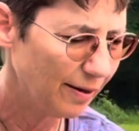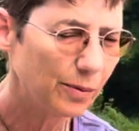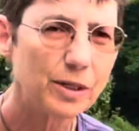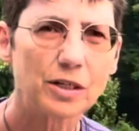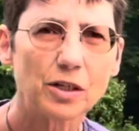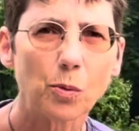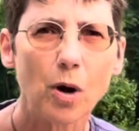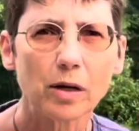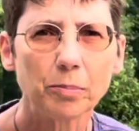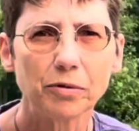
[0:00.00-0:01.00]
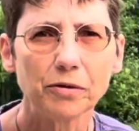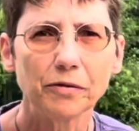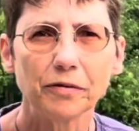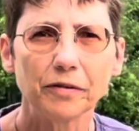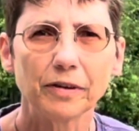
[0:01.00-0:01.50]
which is a waterproof
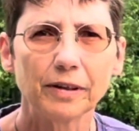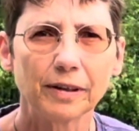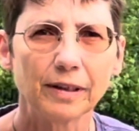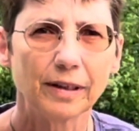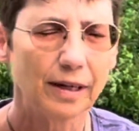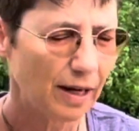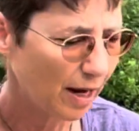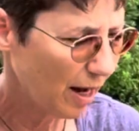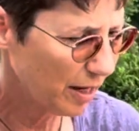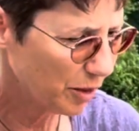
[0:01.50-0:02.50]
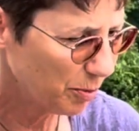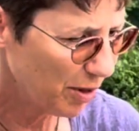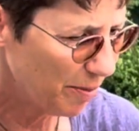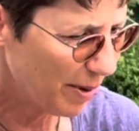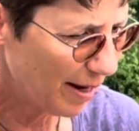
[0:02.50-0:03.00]

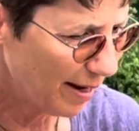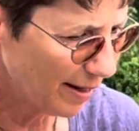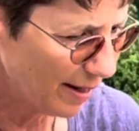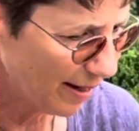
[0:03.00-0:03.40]
Osprey bag.